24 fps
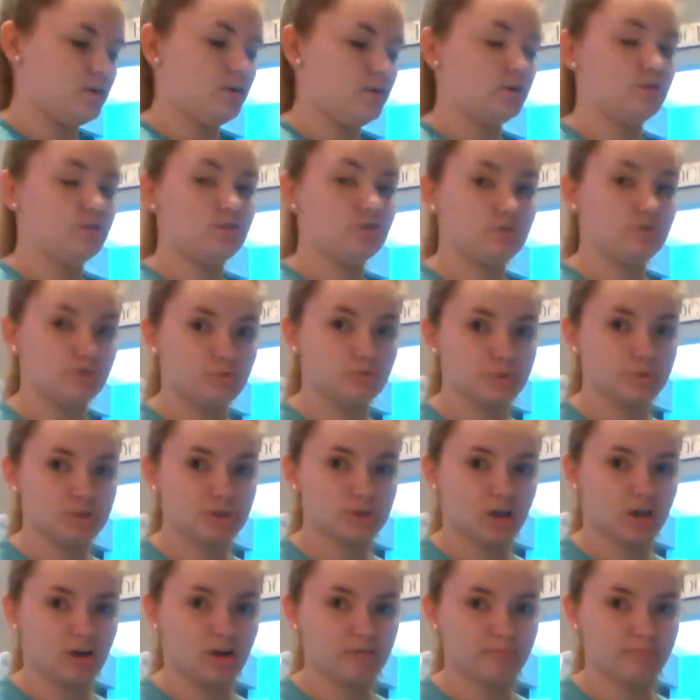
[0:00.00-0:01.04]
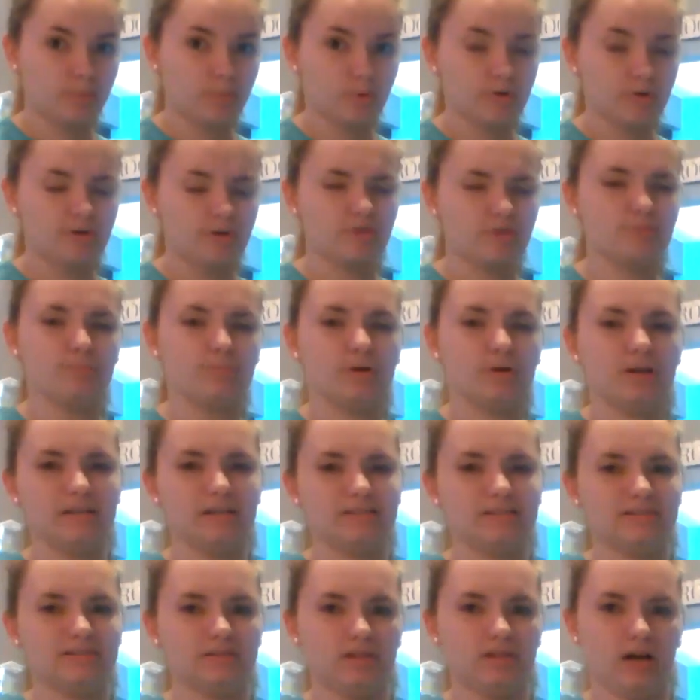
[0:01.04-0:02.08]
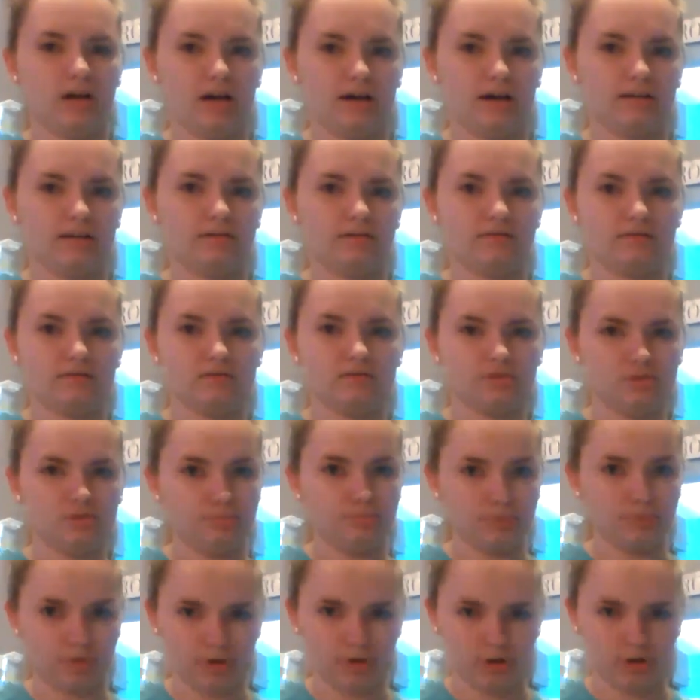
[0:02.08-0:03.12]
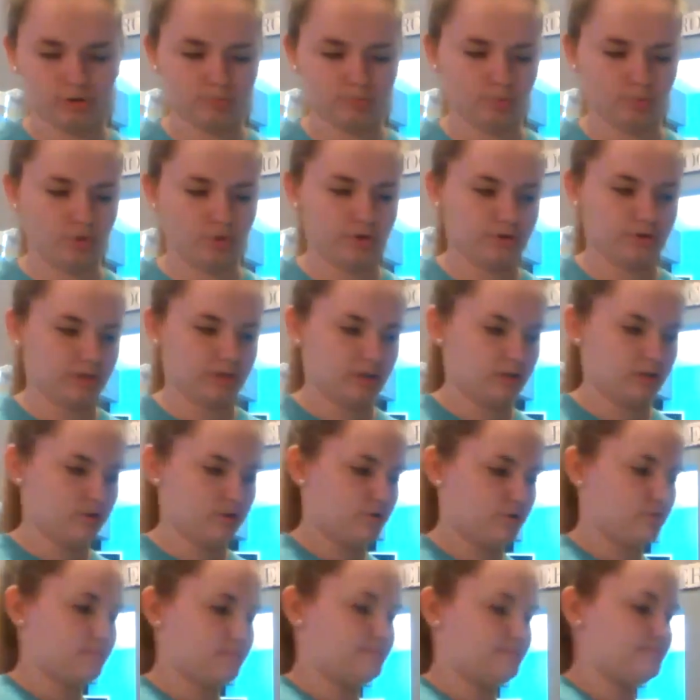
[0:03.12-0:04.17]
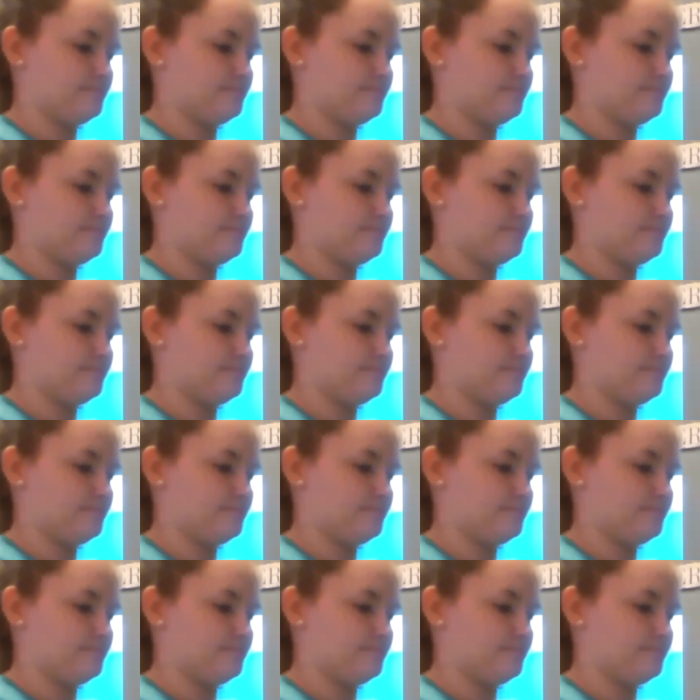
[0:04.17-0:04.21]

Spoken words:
super soft-boiled, but it's not super hard-boiled either.